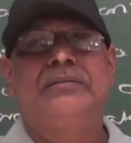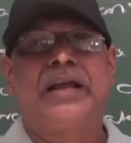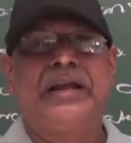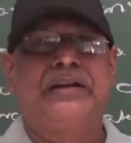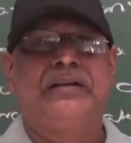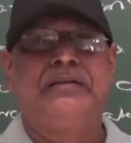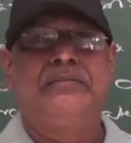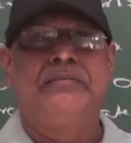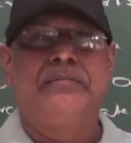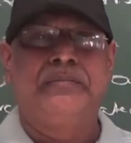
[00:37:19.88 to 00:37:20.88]
right?
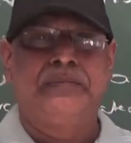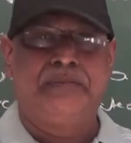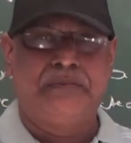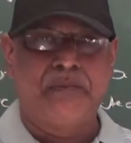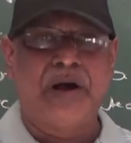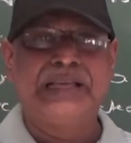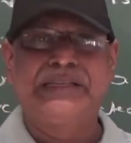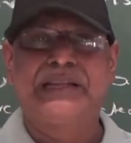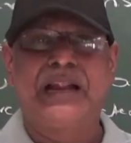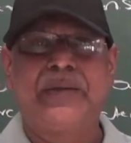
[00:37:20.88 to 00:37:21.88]

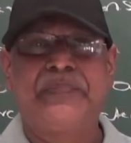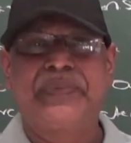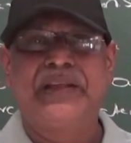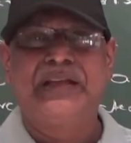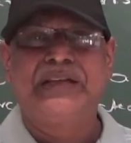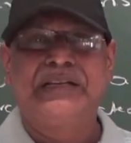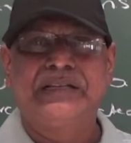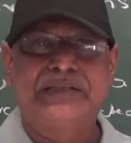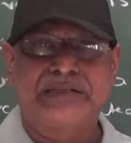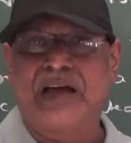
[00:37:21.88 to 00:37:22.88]
Boyle's law,
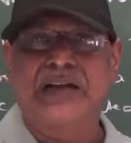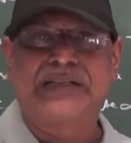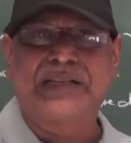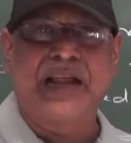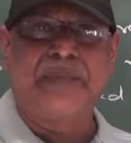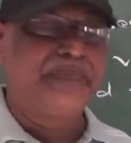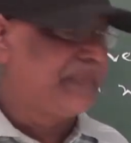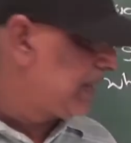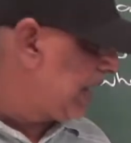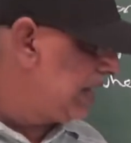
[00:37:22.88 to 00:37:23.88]
Charles'
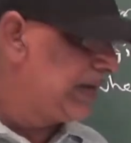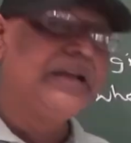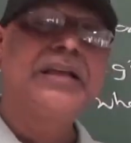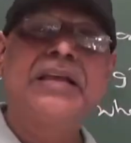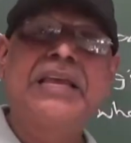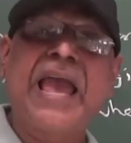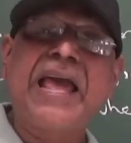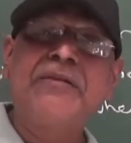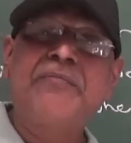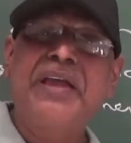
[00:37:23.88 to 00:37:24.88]
law, right,
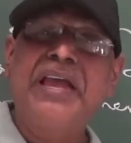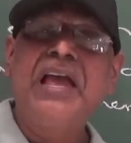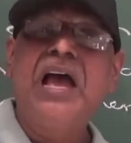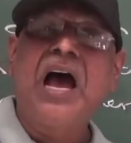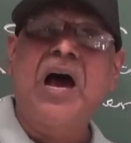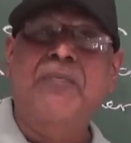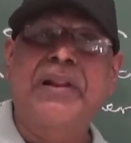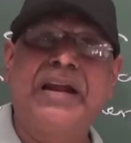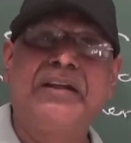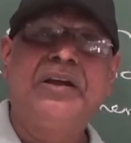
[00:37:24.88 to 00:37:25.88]
can be
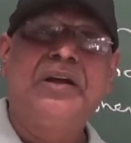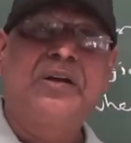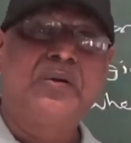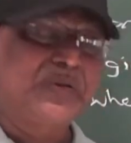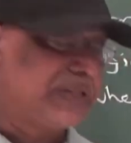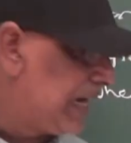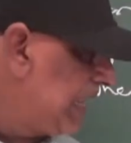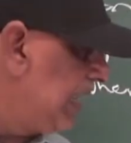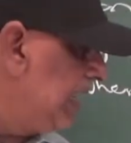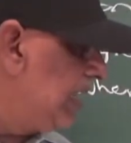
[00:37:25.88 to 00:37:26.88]
applied to
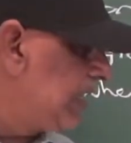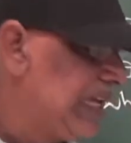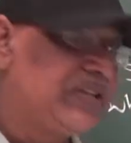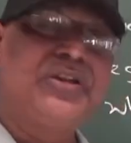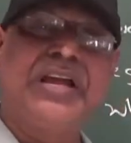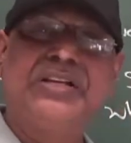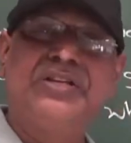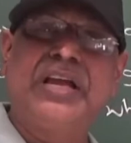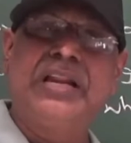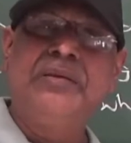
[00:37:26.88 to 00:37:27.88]
study the
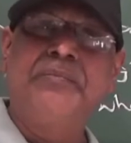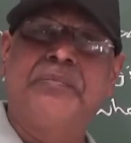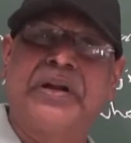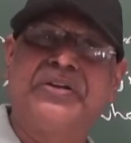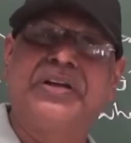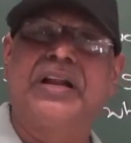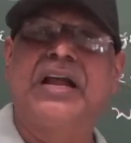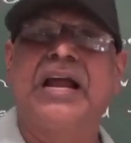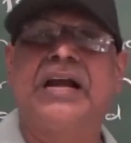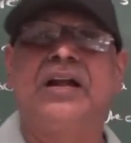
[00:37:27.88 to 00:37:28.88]
change in
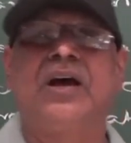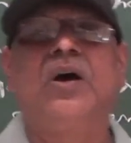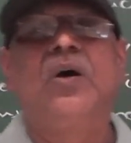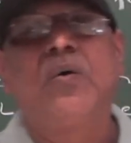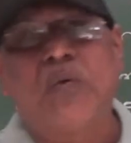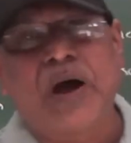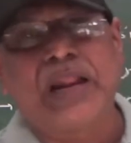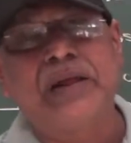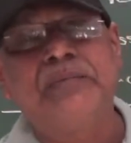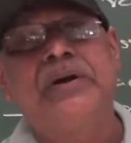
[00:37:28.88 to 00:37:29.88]
pressure and
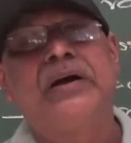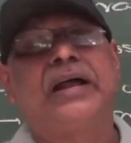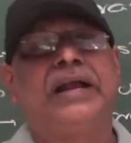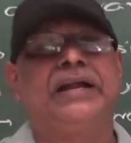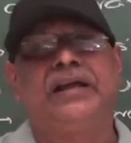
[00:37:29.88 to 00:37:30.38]
volume. And